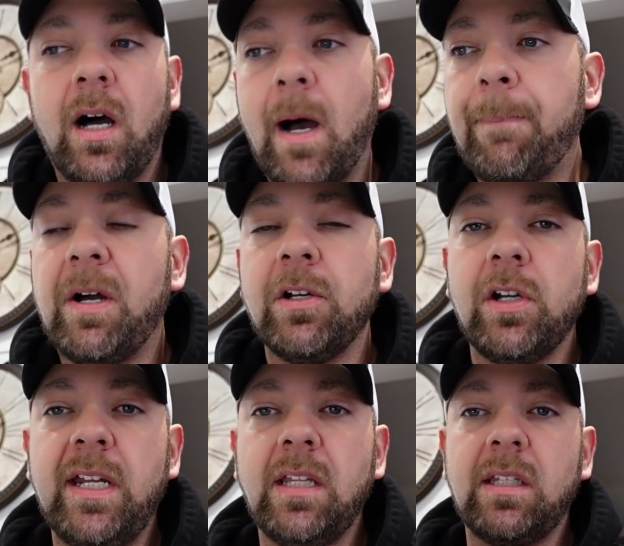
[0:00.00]
up
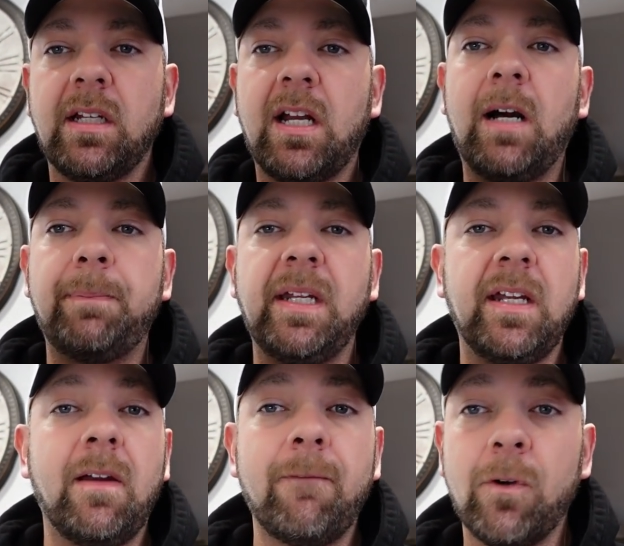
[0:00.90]
underneath and cupping
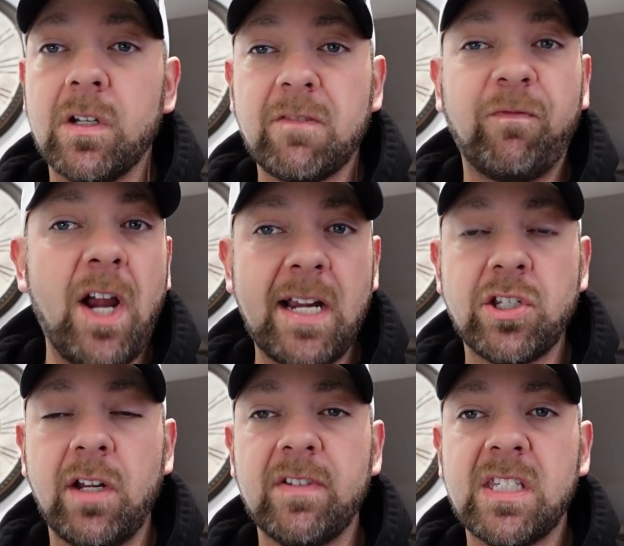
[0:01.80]
it for a
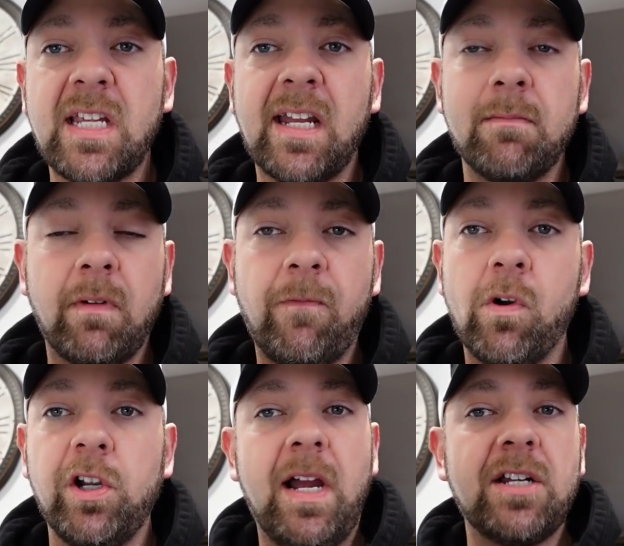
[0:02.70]
fraction of a second
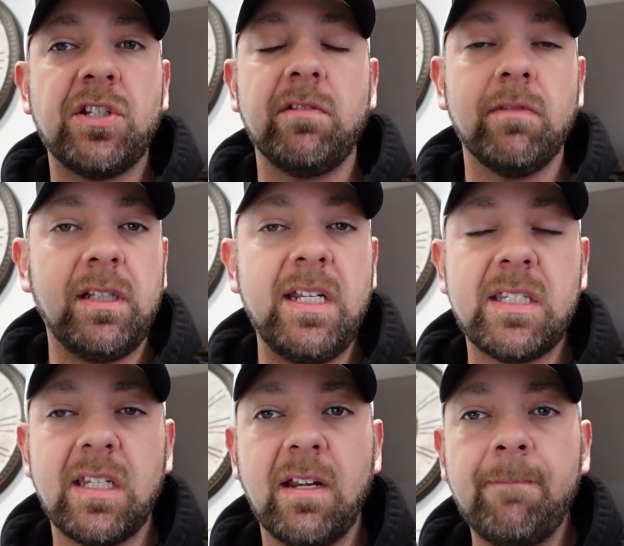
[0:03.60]
before you're actually
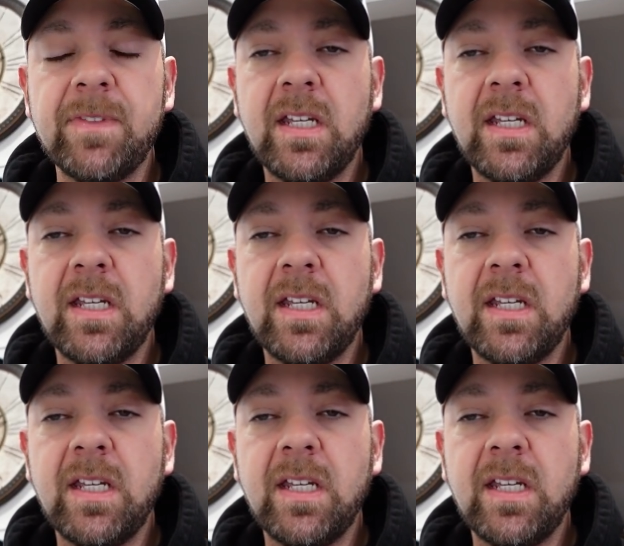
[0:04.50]
releasing